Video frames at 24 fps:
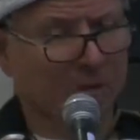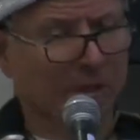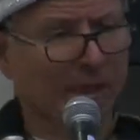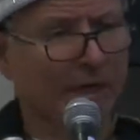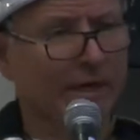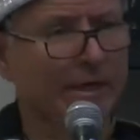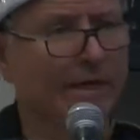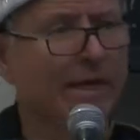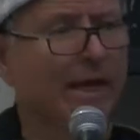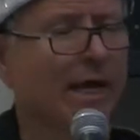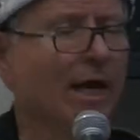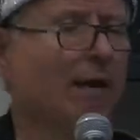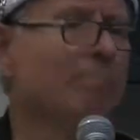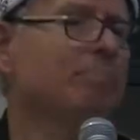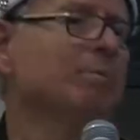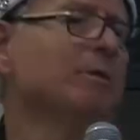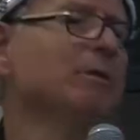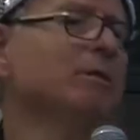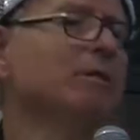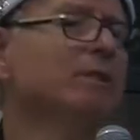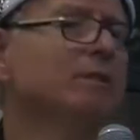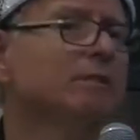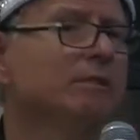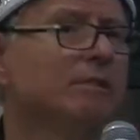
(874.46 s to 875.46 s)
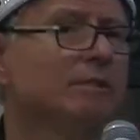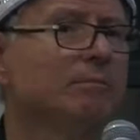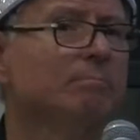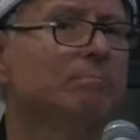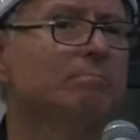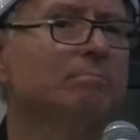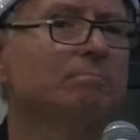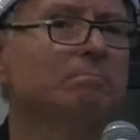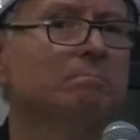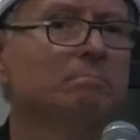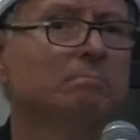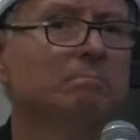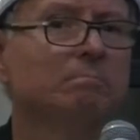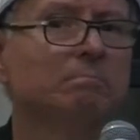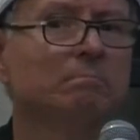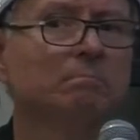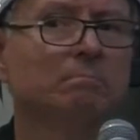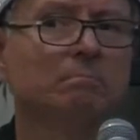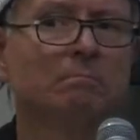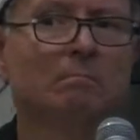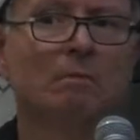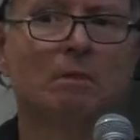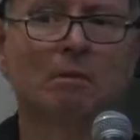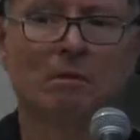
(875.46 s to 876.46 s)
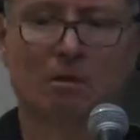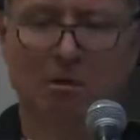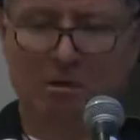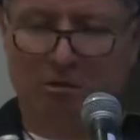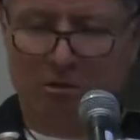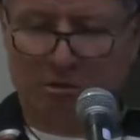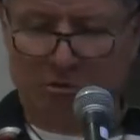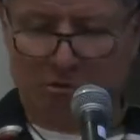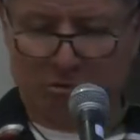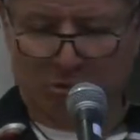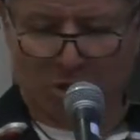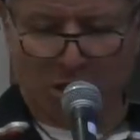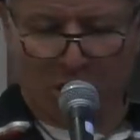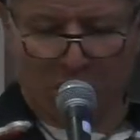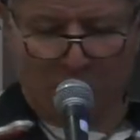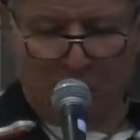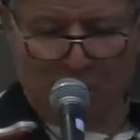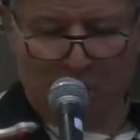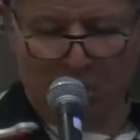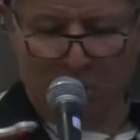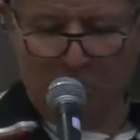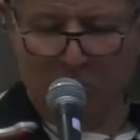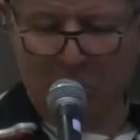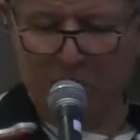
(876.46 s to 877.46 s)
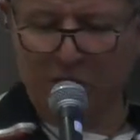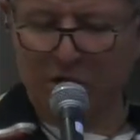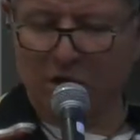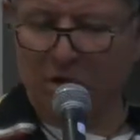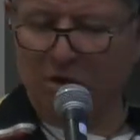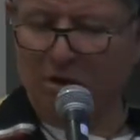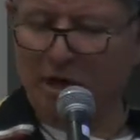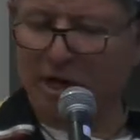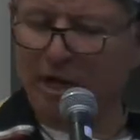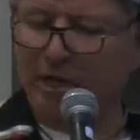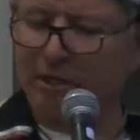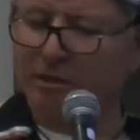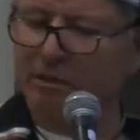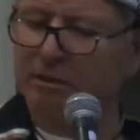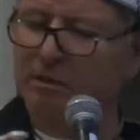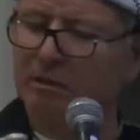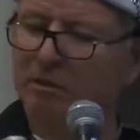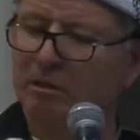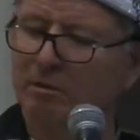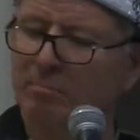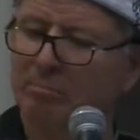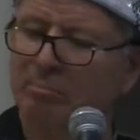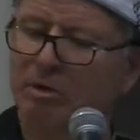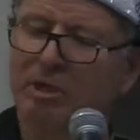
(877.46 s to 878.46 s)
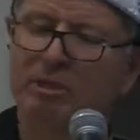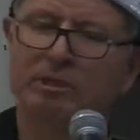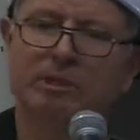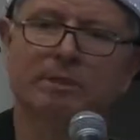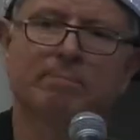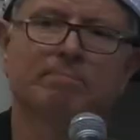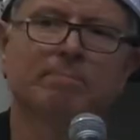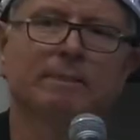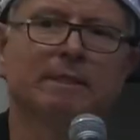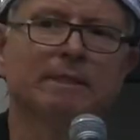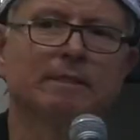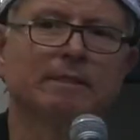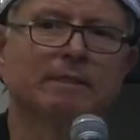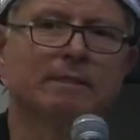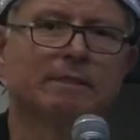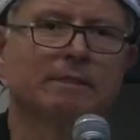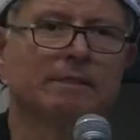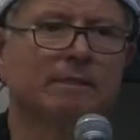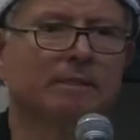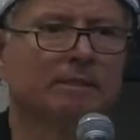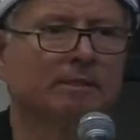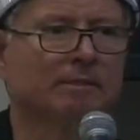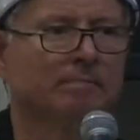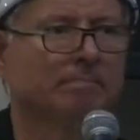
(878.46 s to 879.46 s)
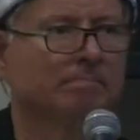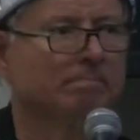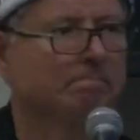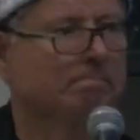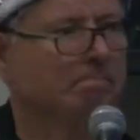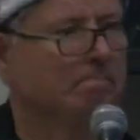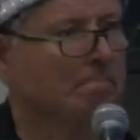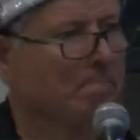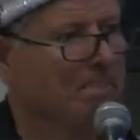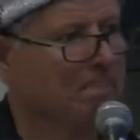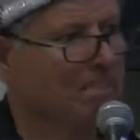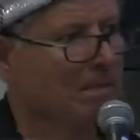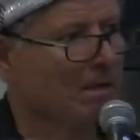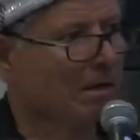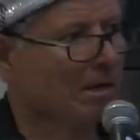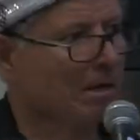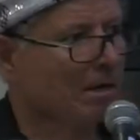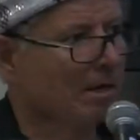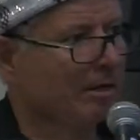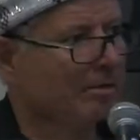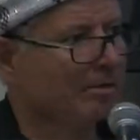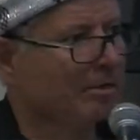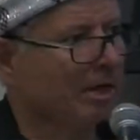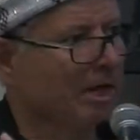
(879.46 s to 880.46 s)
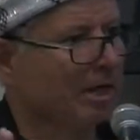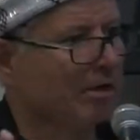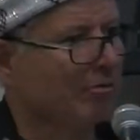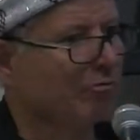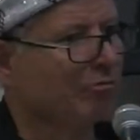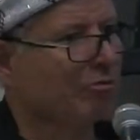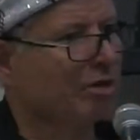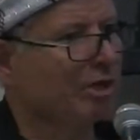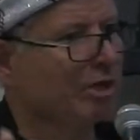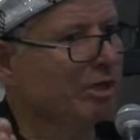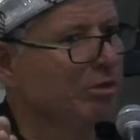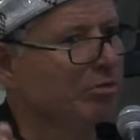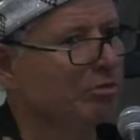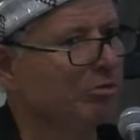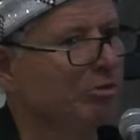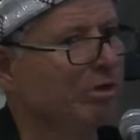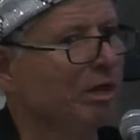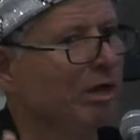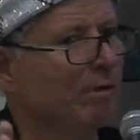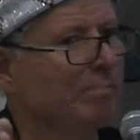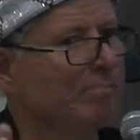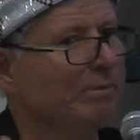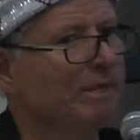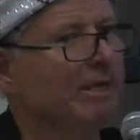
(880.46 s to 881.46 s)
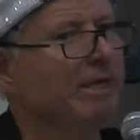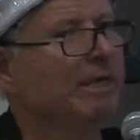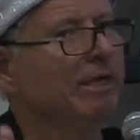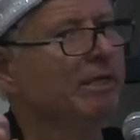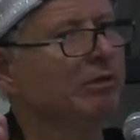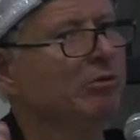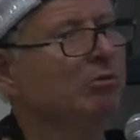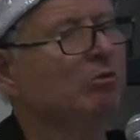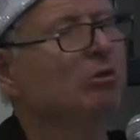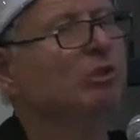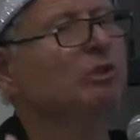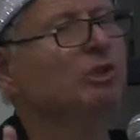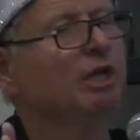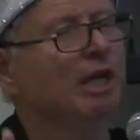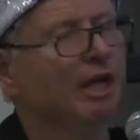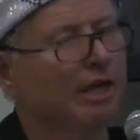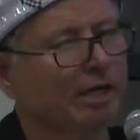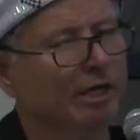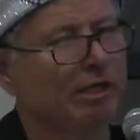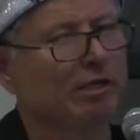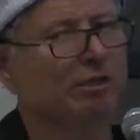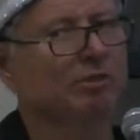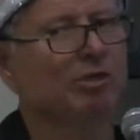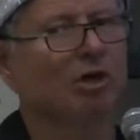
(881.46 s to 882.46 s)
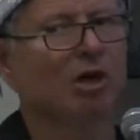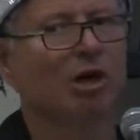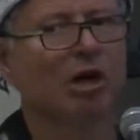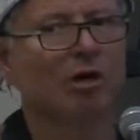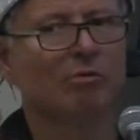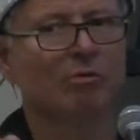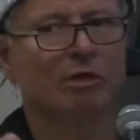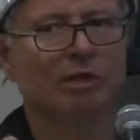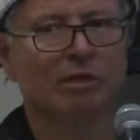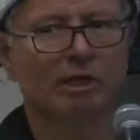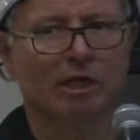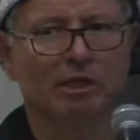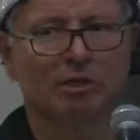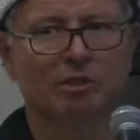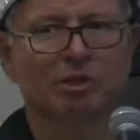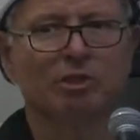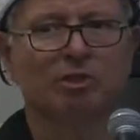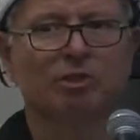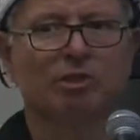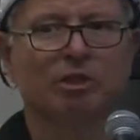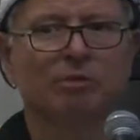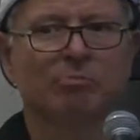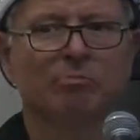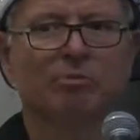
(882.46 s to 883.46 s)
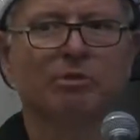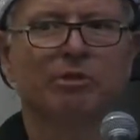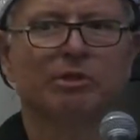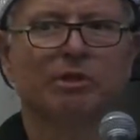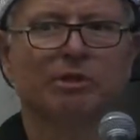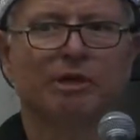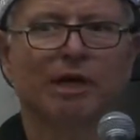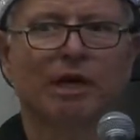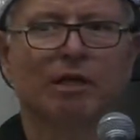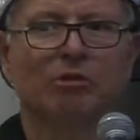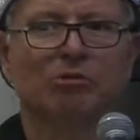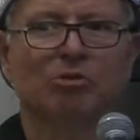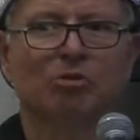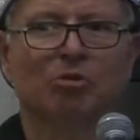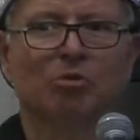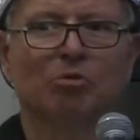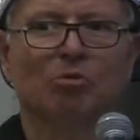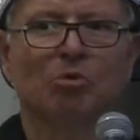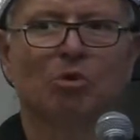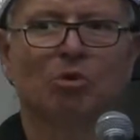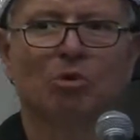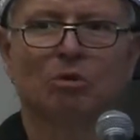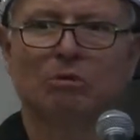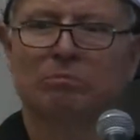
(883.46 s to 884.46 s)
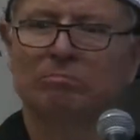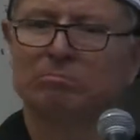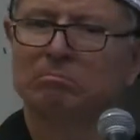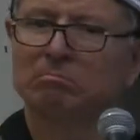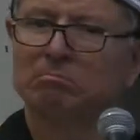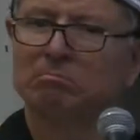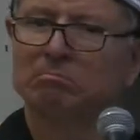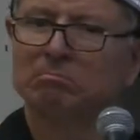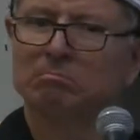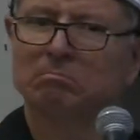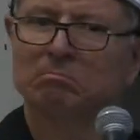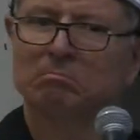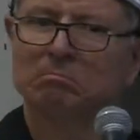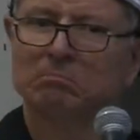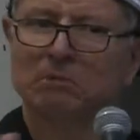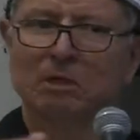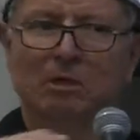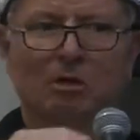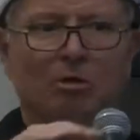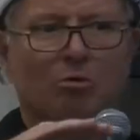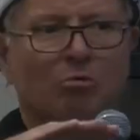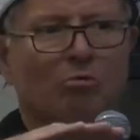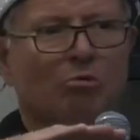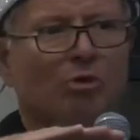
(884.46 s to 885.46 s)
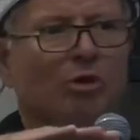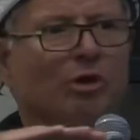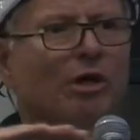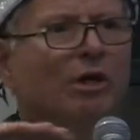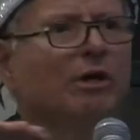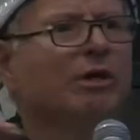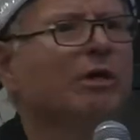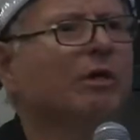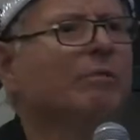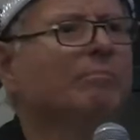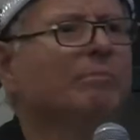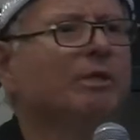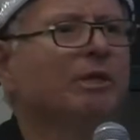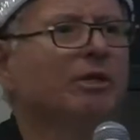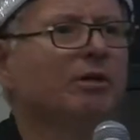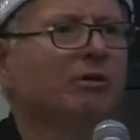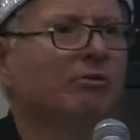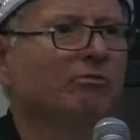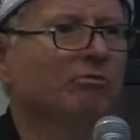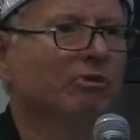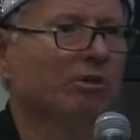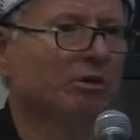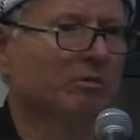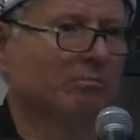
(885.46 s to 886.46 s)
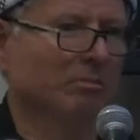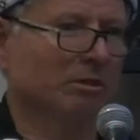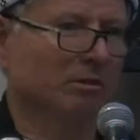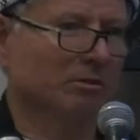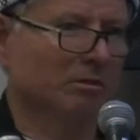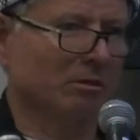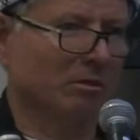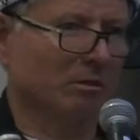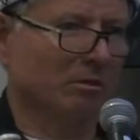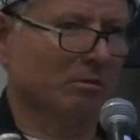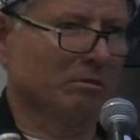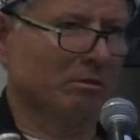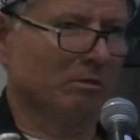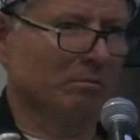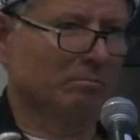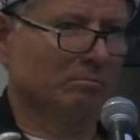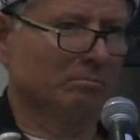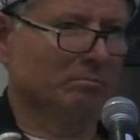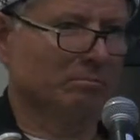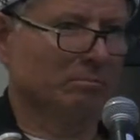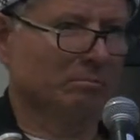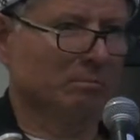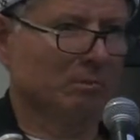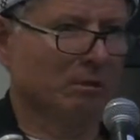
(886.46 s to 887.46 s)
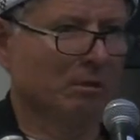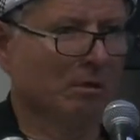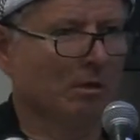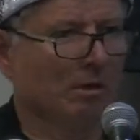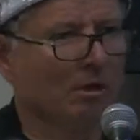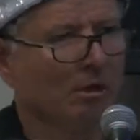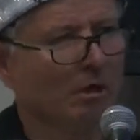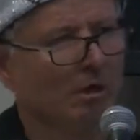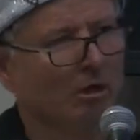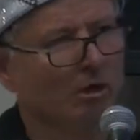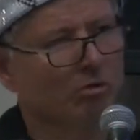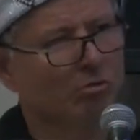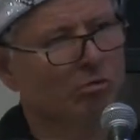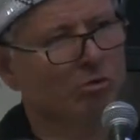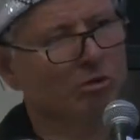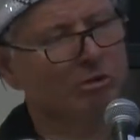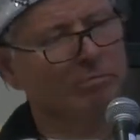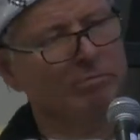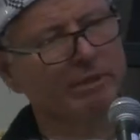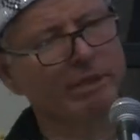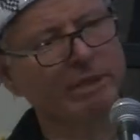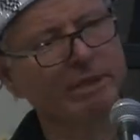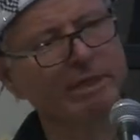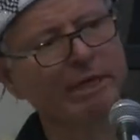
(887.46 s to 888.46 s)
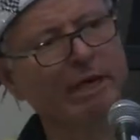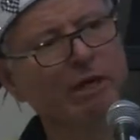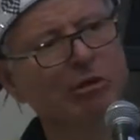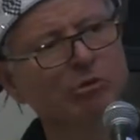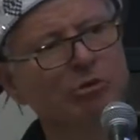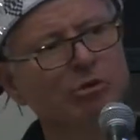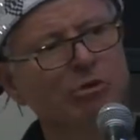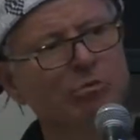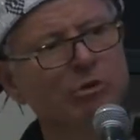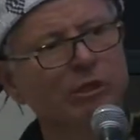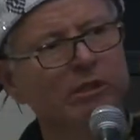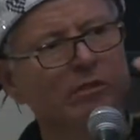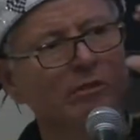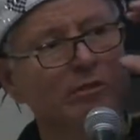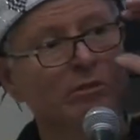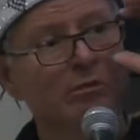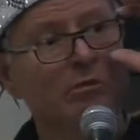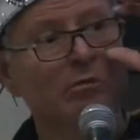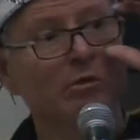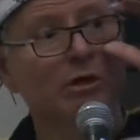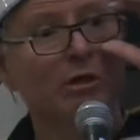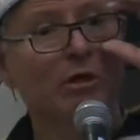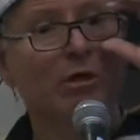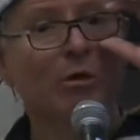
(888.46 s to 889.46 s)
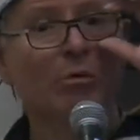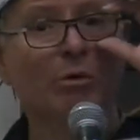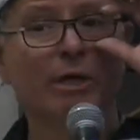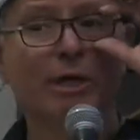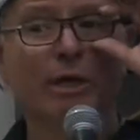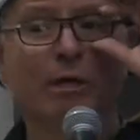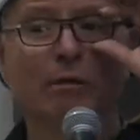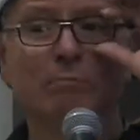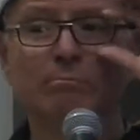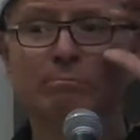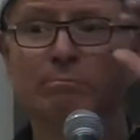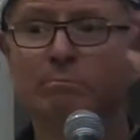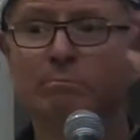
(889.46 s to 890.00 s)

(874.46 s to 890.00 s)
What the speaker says: and capitalism, now we are at the precipice that if we do not begin to change our relationship with the natural world, we're not going to be here very much longer. There was a meeting held 2 weeks ago in Korea.